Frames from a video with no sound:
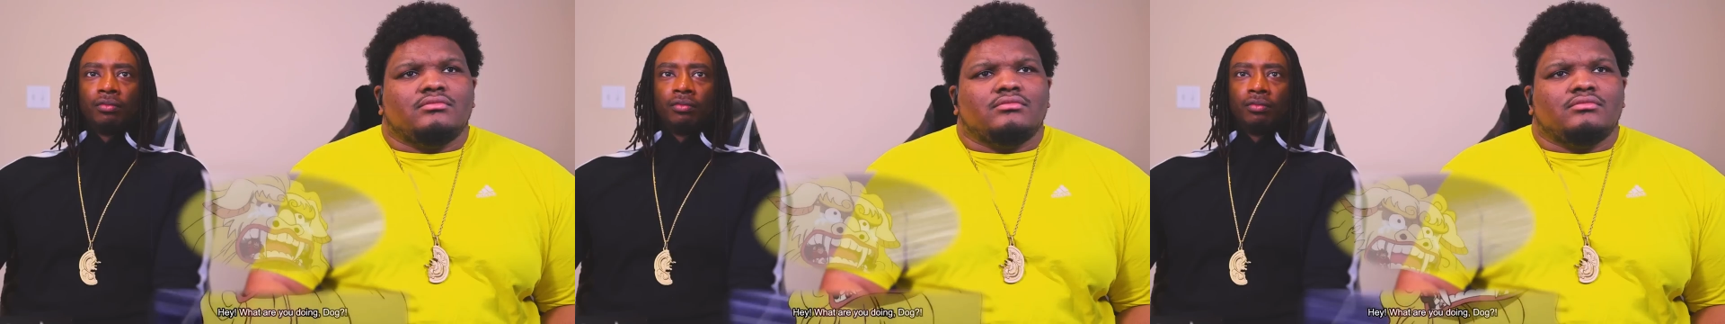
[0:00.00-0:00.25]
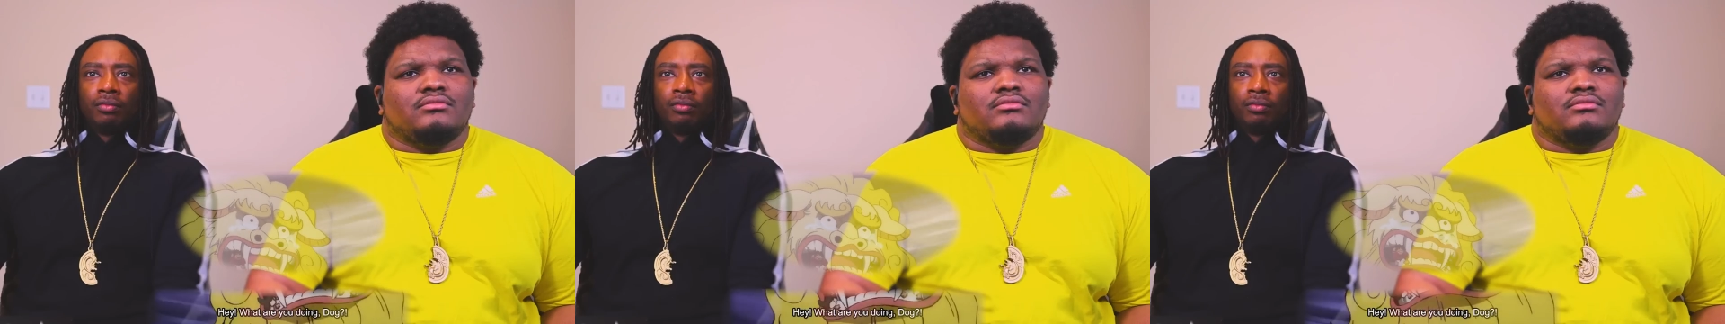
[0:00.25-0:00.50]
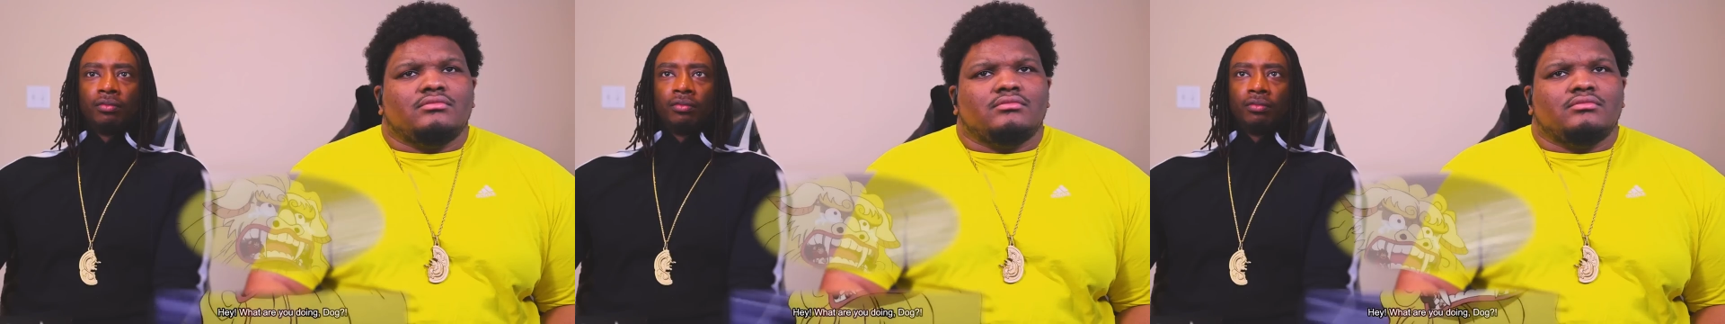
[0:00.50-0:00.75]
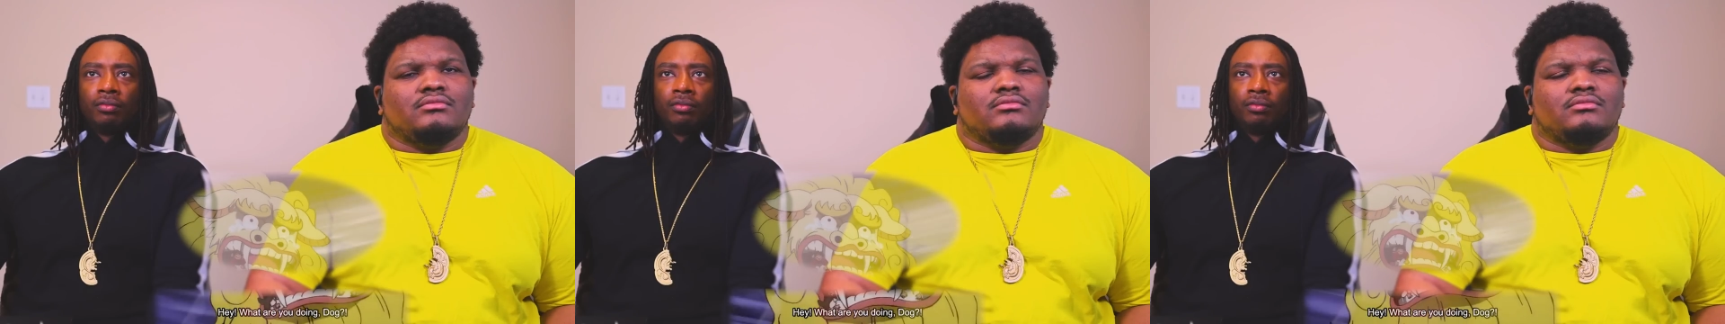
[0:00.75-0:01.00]

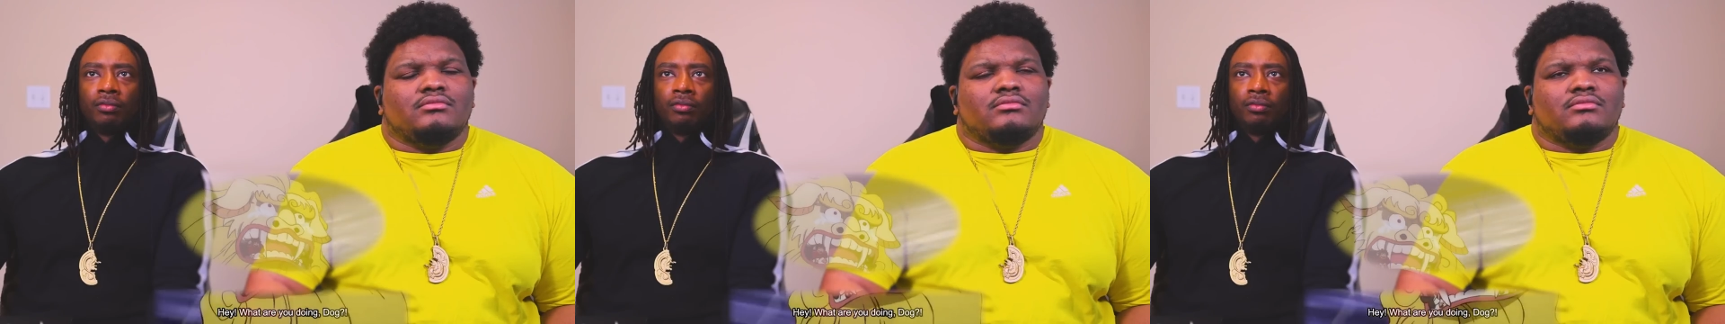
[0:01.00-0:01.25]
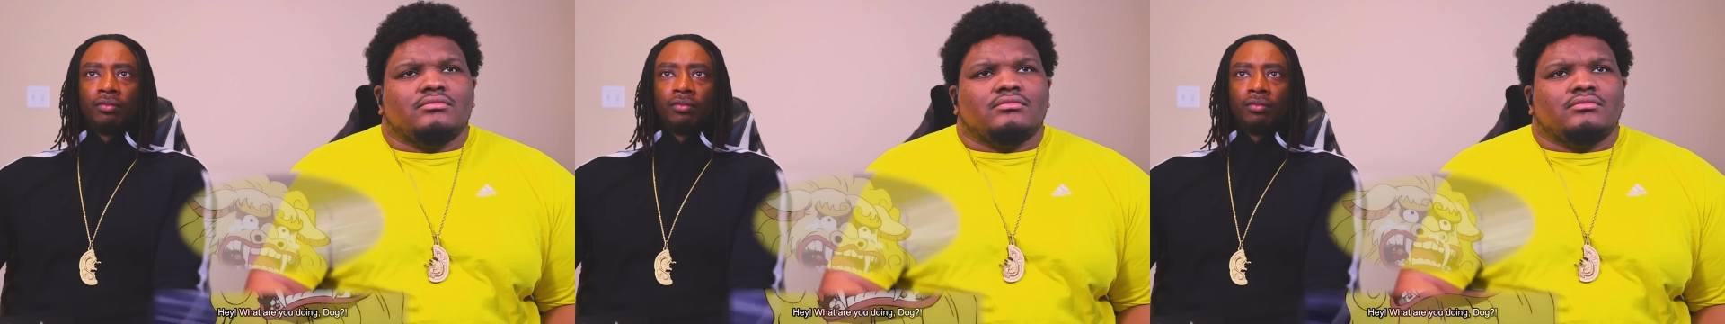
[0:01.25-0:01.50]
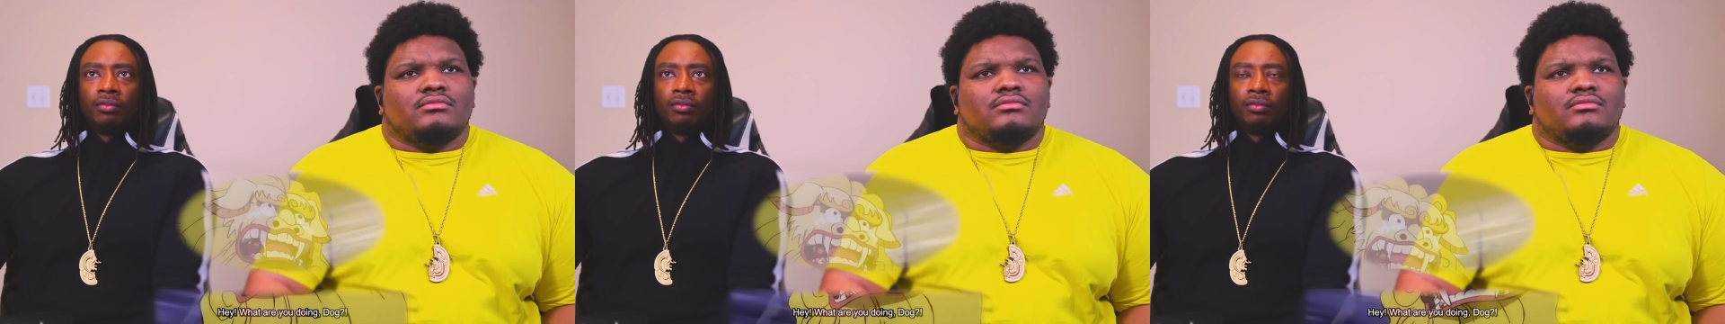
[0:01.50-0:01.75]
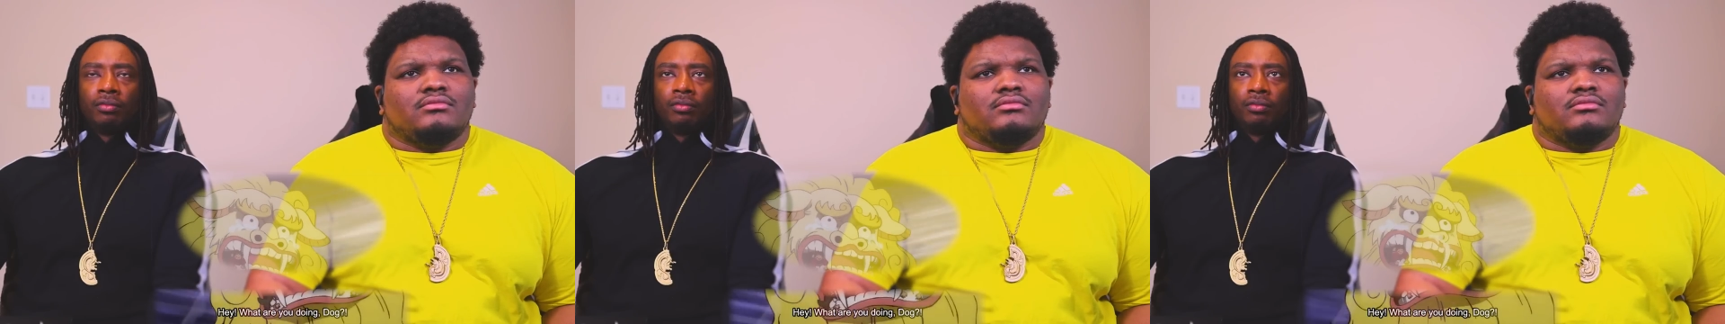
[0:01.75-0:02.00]

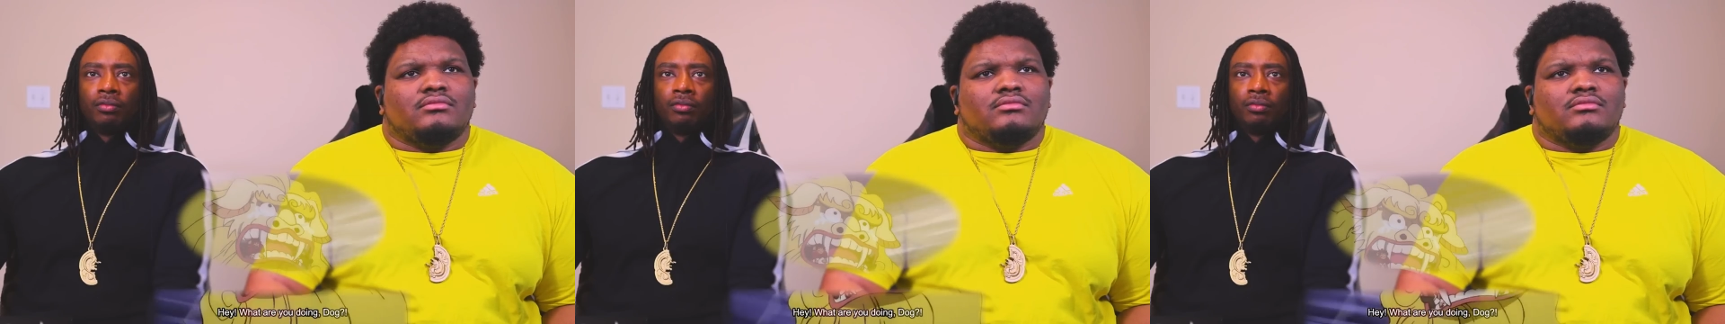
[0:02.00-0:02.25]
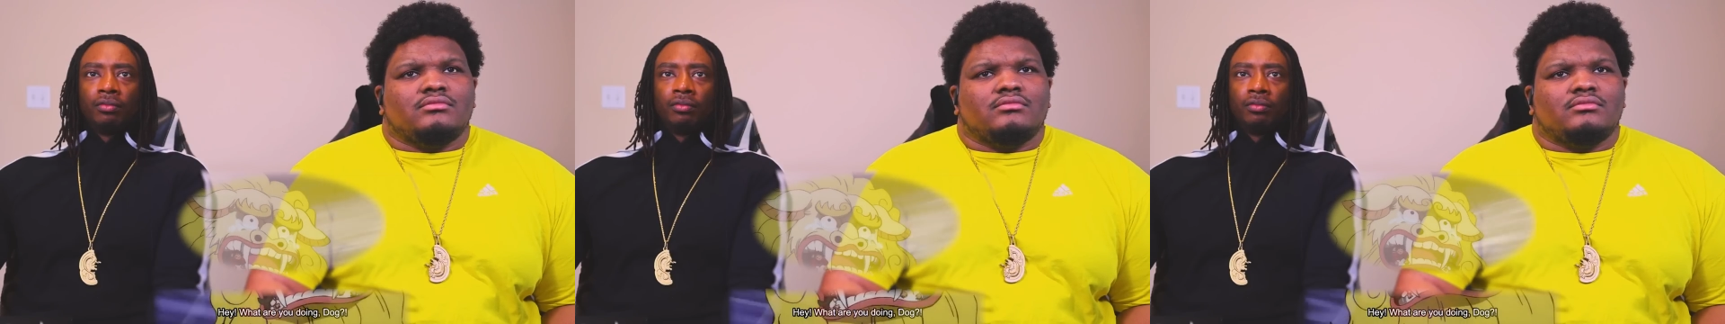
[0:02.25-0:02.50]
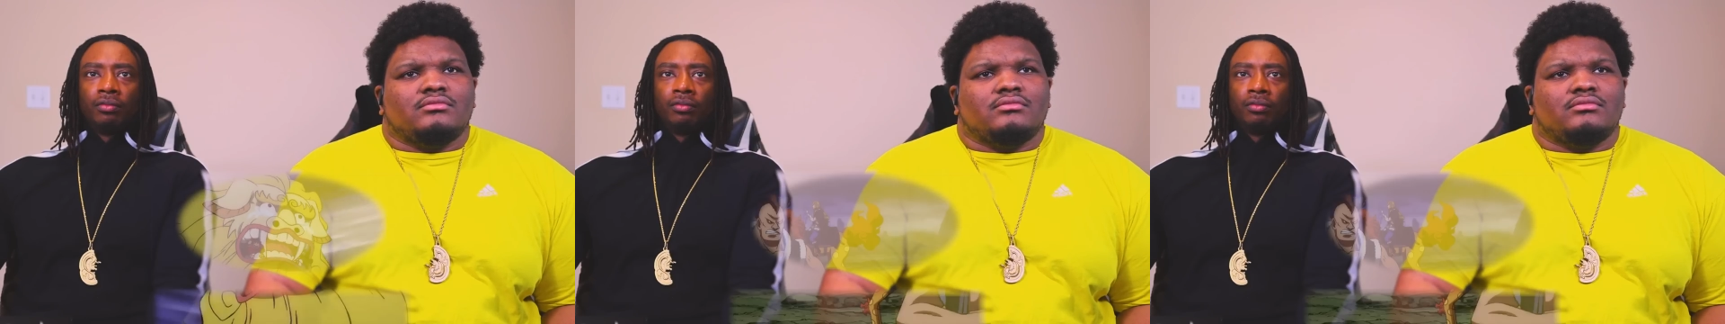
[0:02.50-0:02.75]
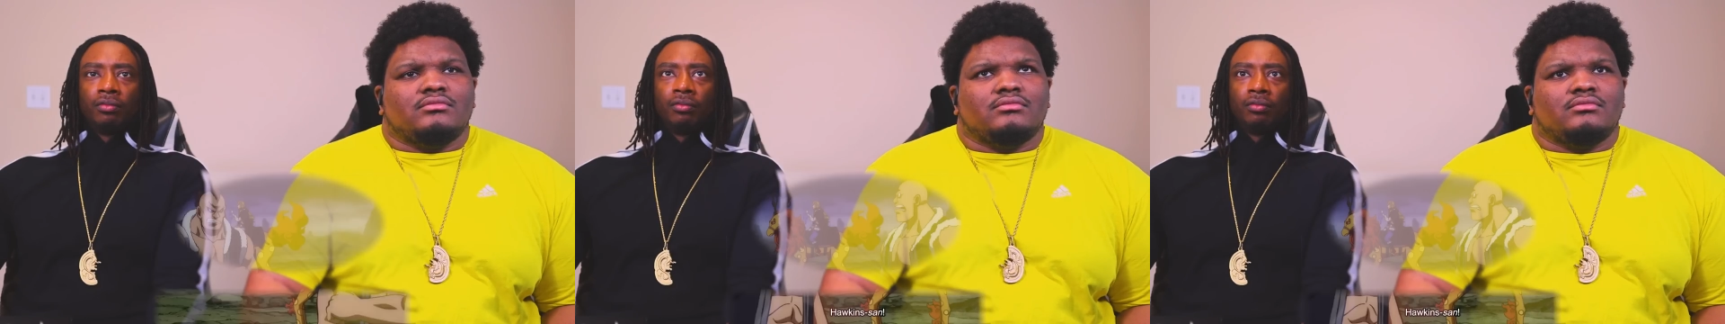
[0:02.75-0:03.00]

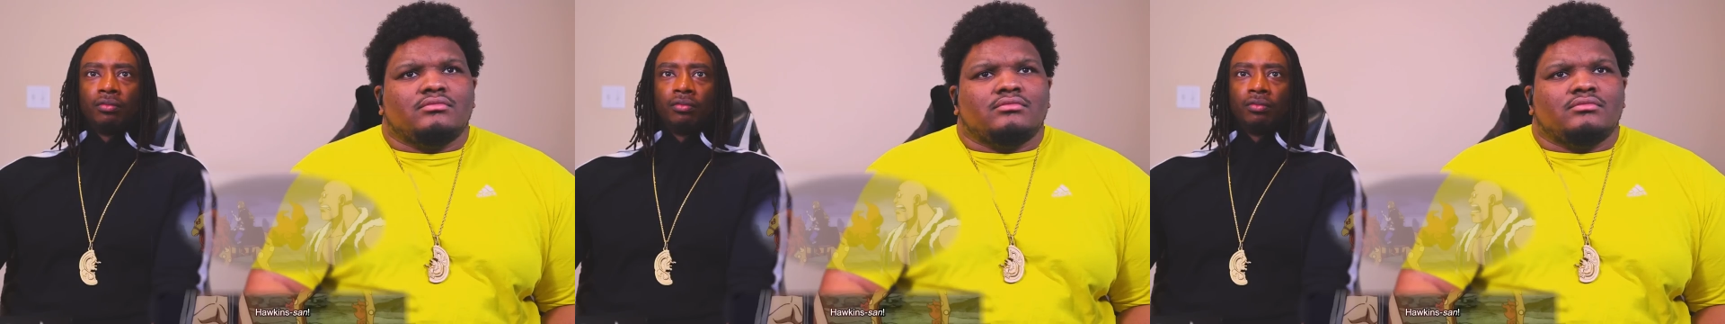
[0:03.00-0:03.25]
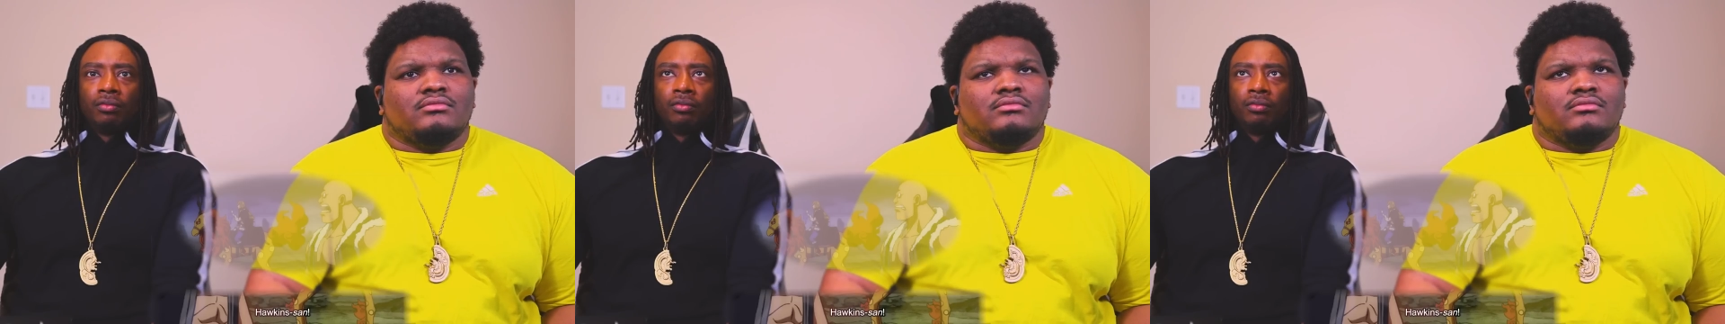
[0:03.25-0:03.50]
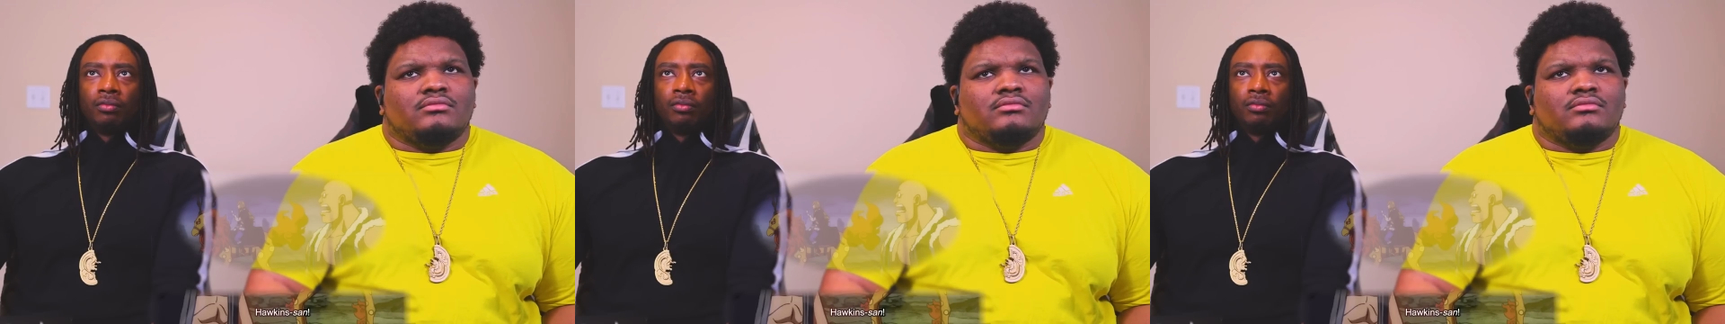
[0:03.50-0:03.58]
(no one is talking)